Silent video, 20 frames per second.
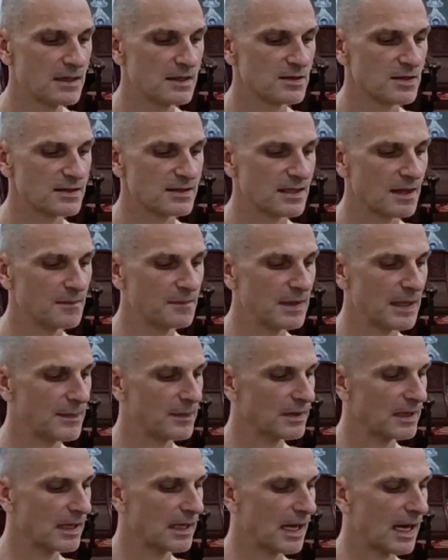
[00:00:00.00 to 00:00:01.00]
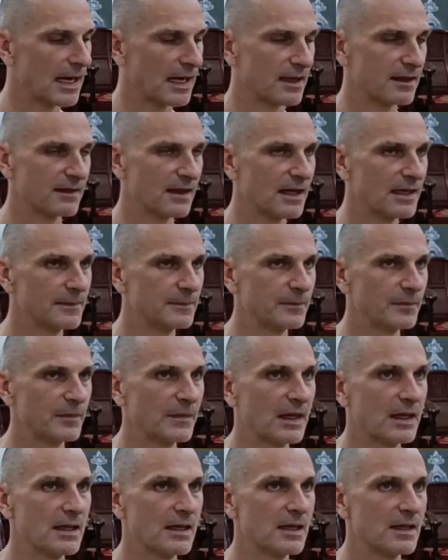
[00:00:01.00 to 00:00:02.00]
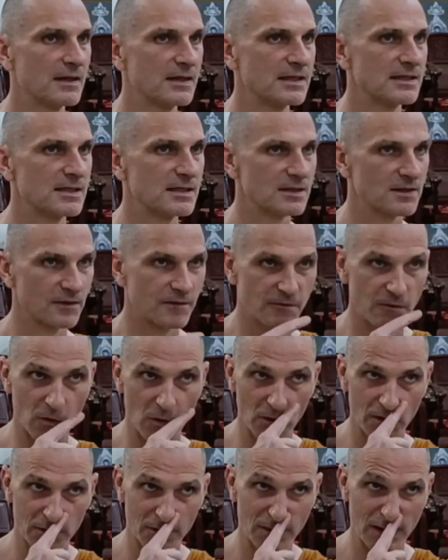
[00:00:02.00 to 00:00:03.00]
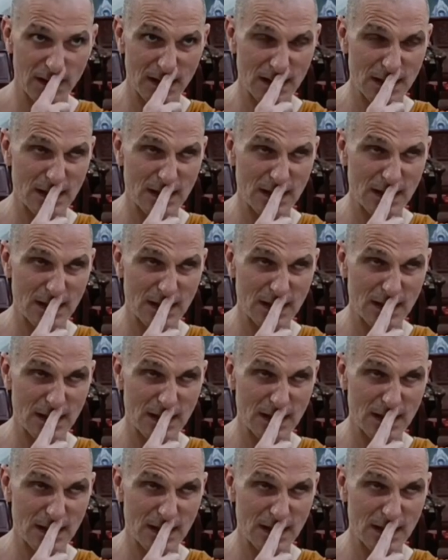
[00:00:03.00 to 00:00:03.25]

So some people are like that. This is the fourth